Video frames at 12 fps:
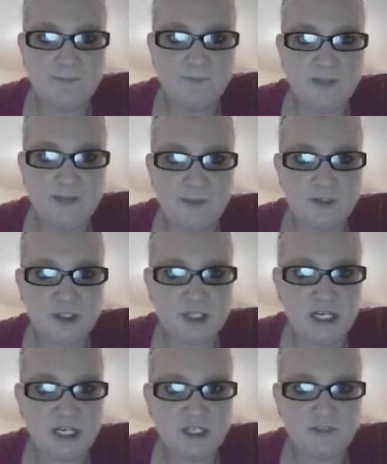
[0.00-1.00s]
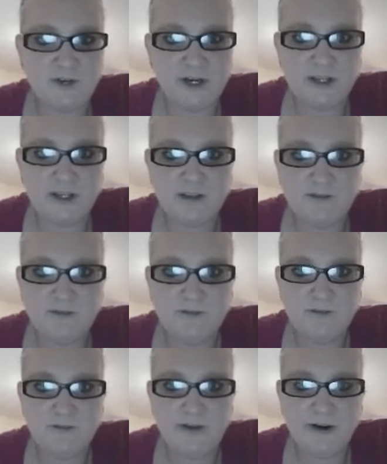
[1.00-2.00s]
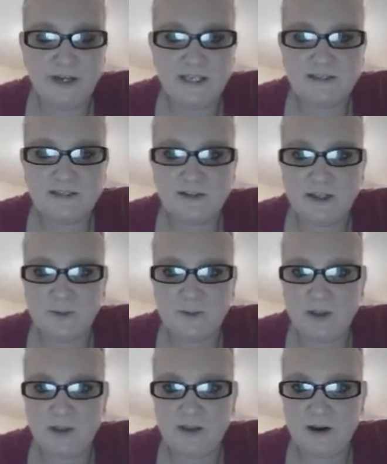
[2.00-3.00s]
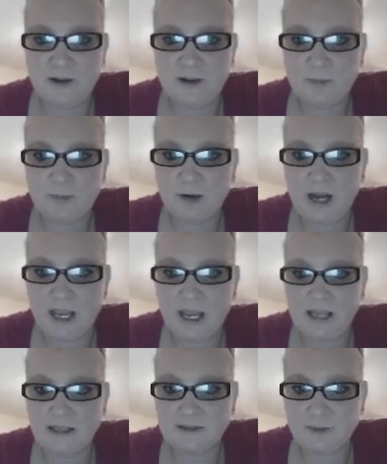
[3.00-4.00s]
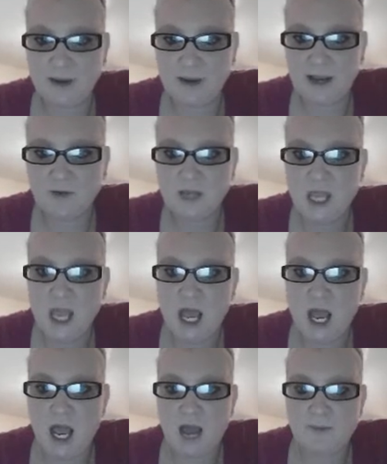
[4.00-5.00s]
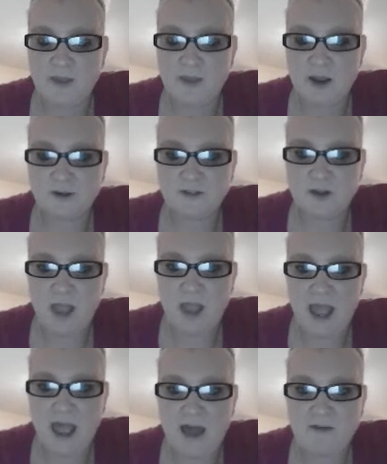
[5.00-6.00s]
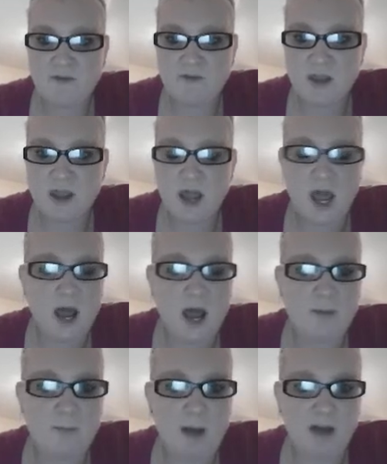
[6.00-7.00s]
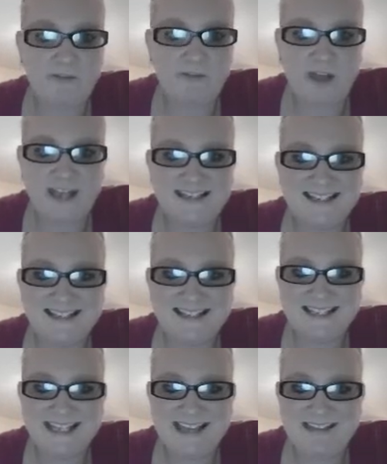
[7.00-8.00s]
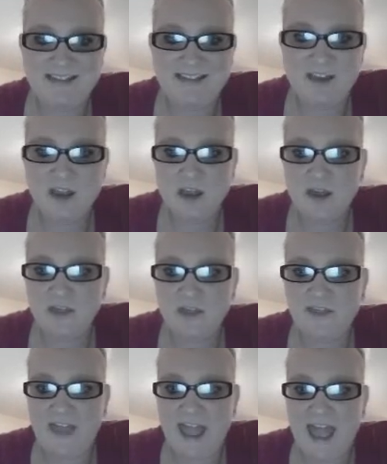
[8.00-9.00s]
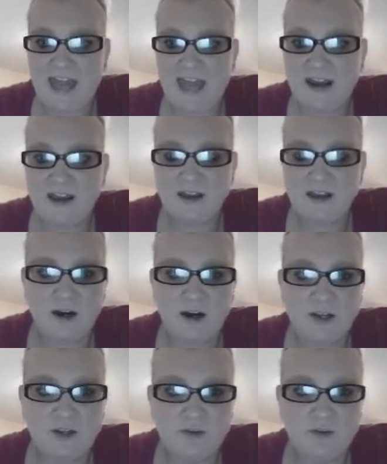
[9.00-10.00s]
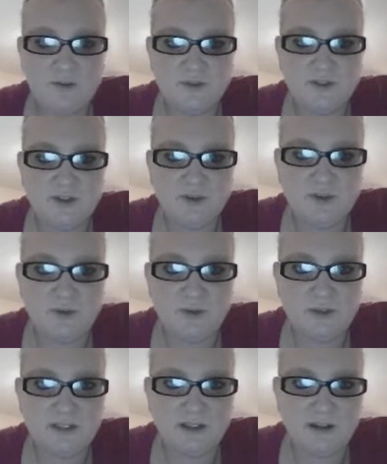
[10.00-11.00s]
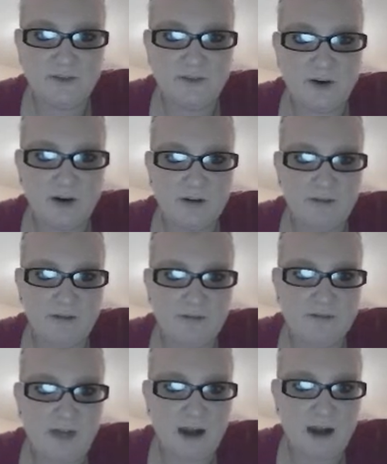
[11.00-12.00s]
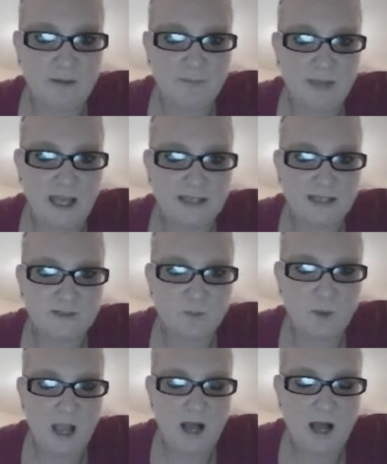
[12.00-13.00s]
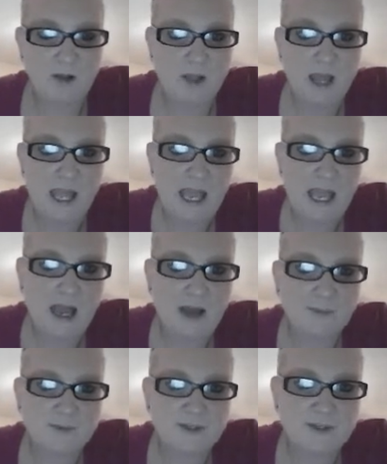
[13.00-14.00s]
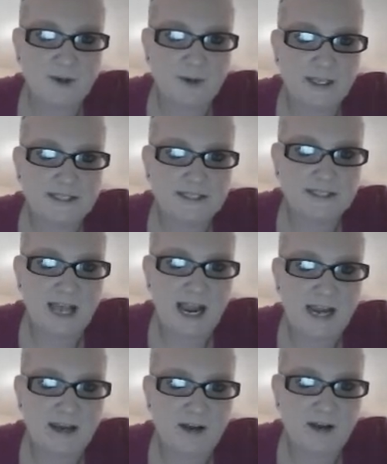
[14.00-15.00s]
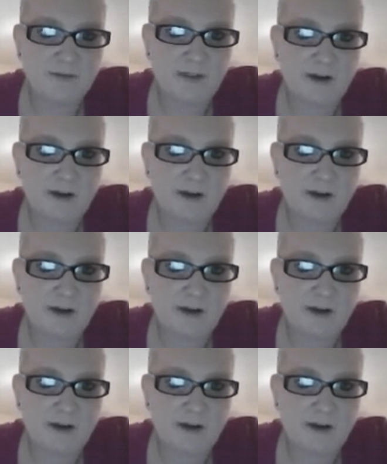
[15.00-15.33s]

temperature changes very, very easily when a prey is around. They also have modified teeth that are used to deliver venom as well. So inside of their